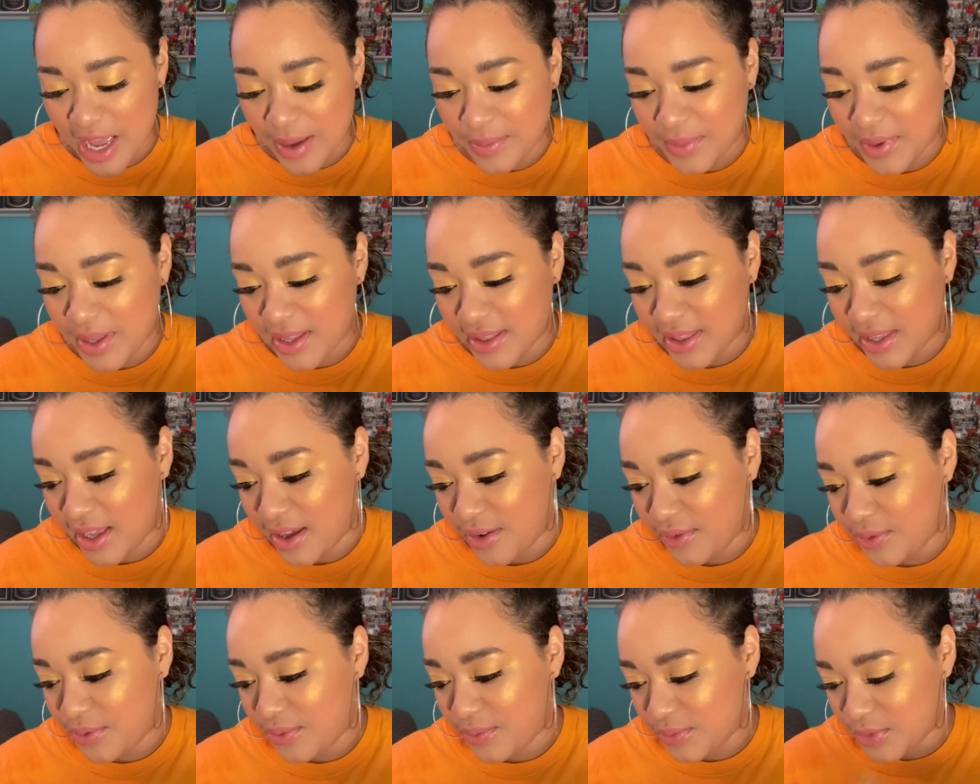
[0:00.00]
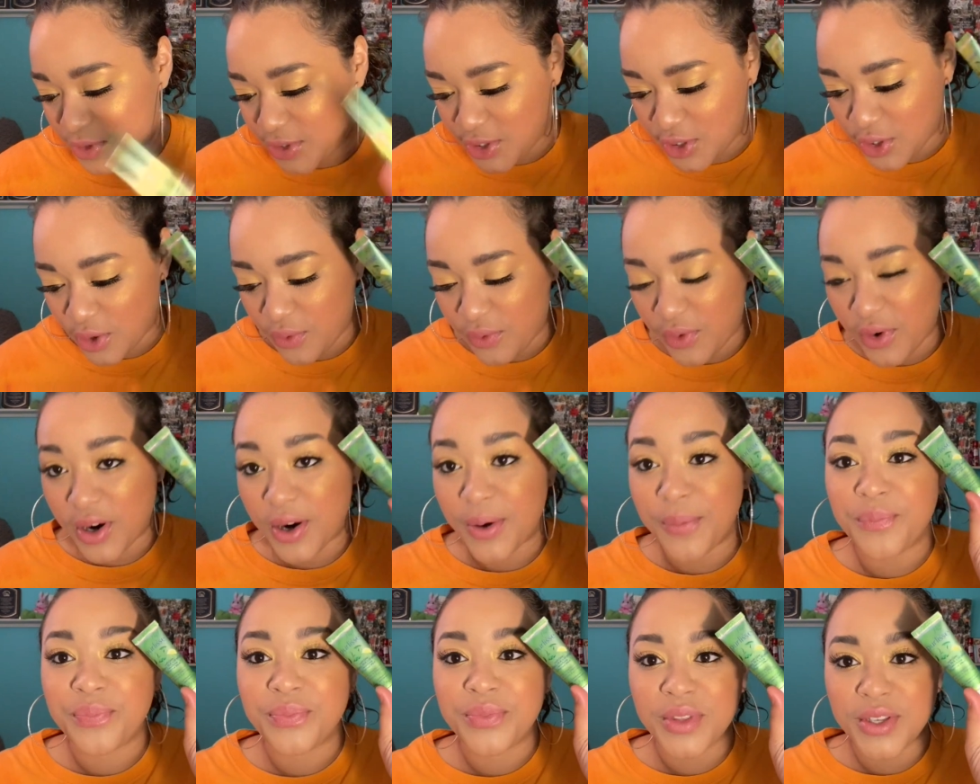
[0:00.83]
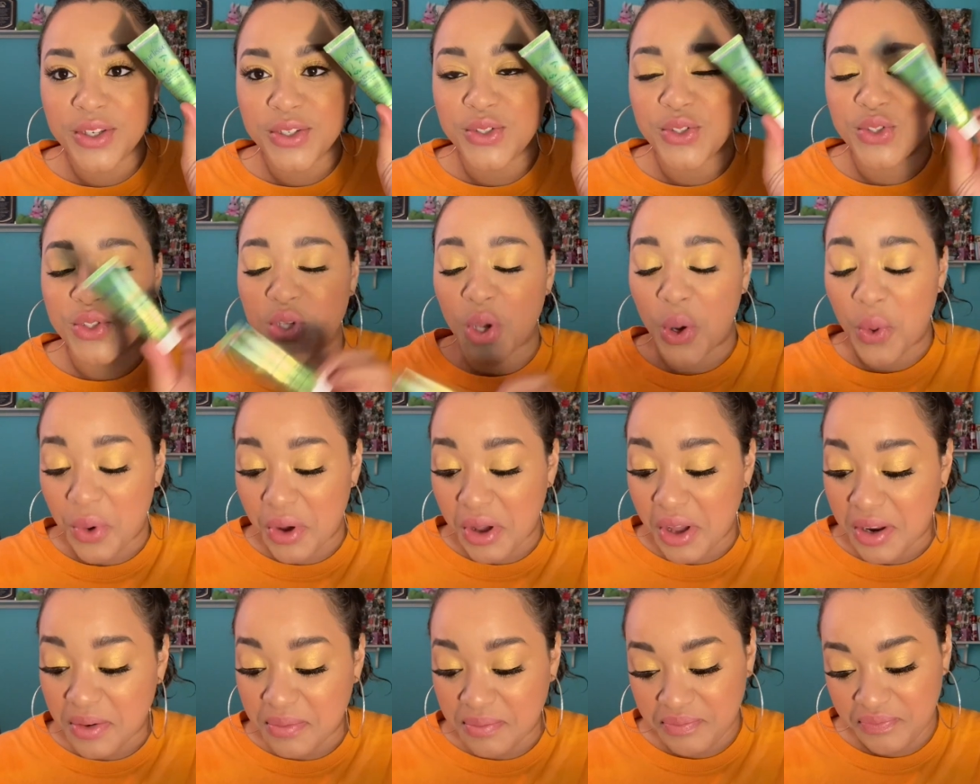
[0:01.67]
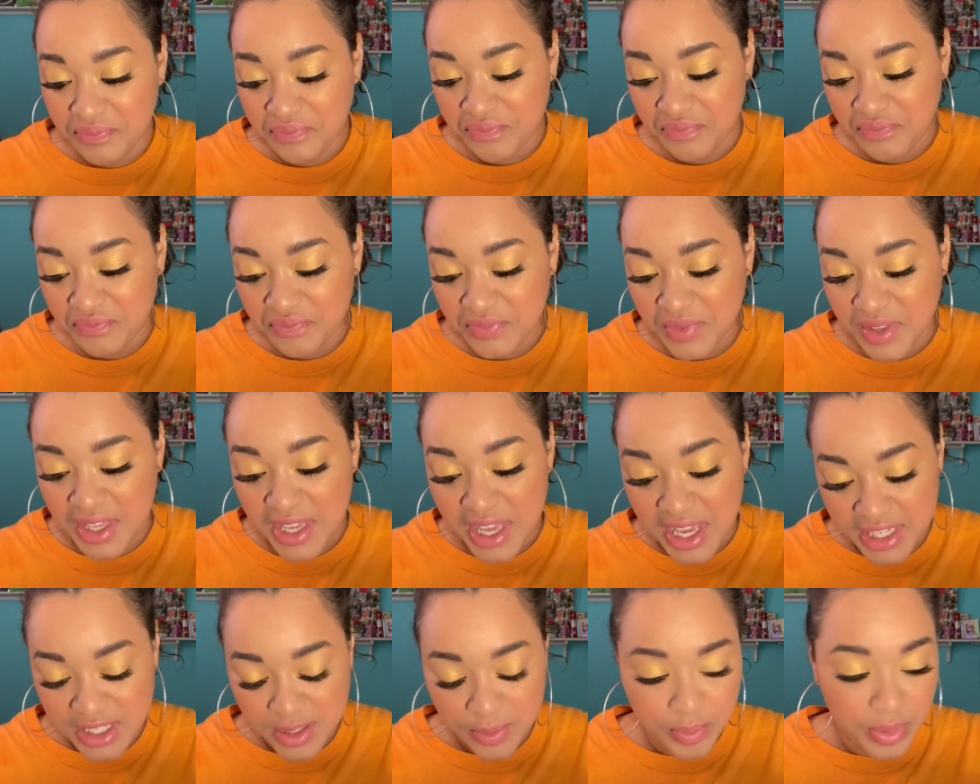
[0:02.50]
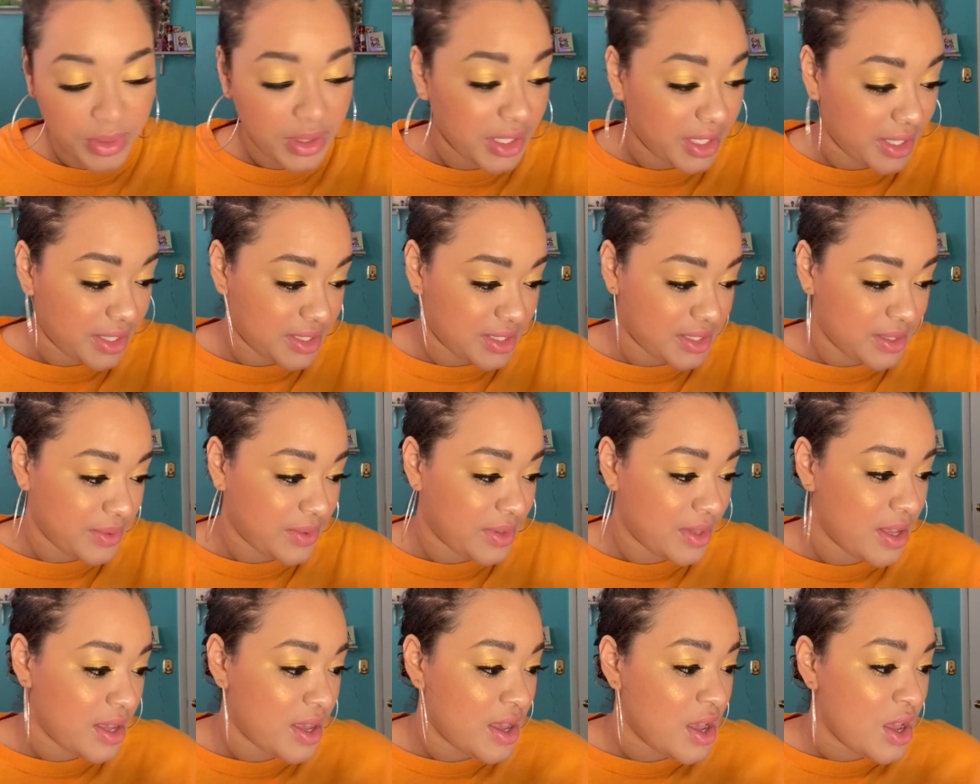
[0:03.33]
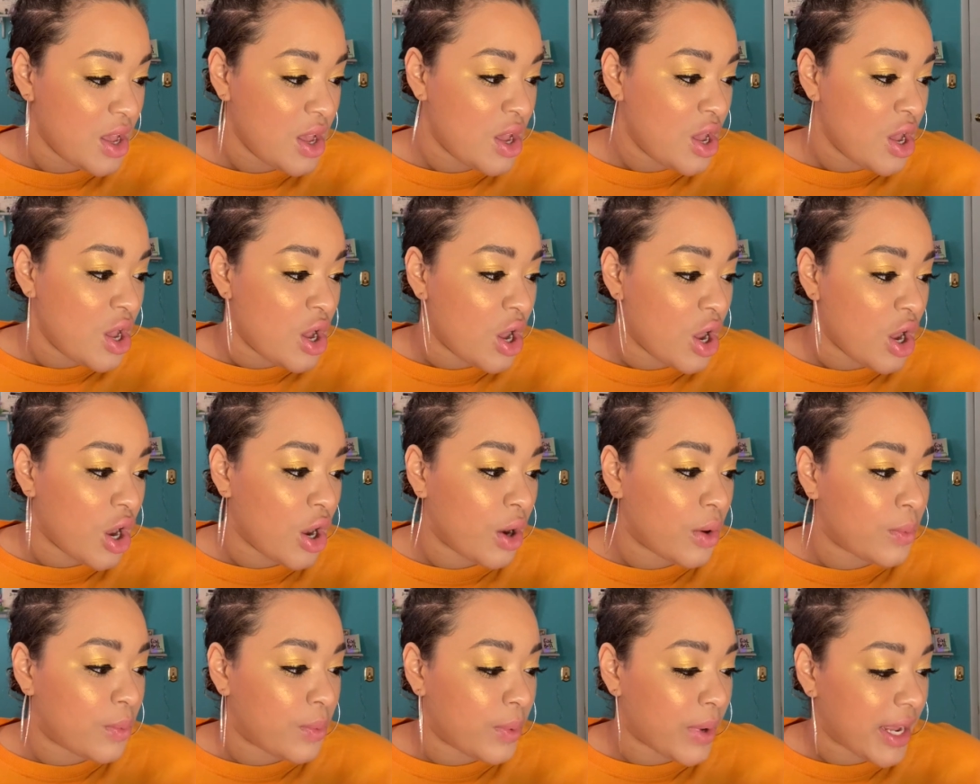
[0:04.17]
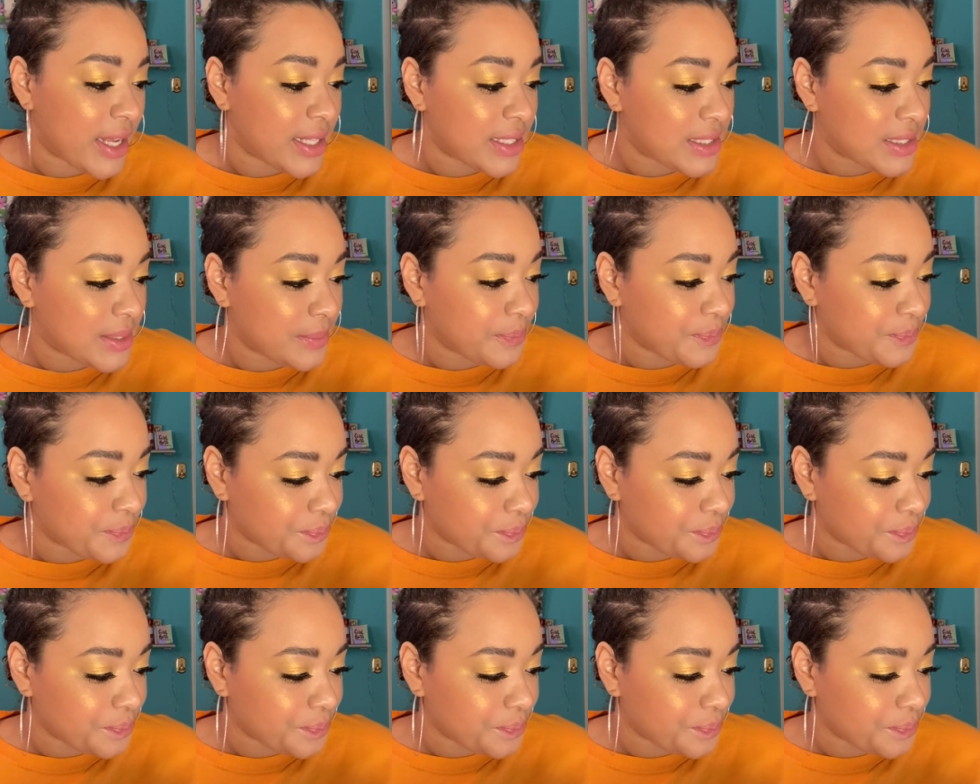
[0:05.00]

I'm in love so far. So good. Yes, please. All right.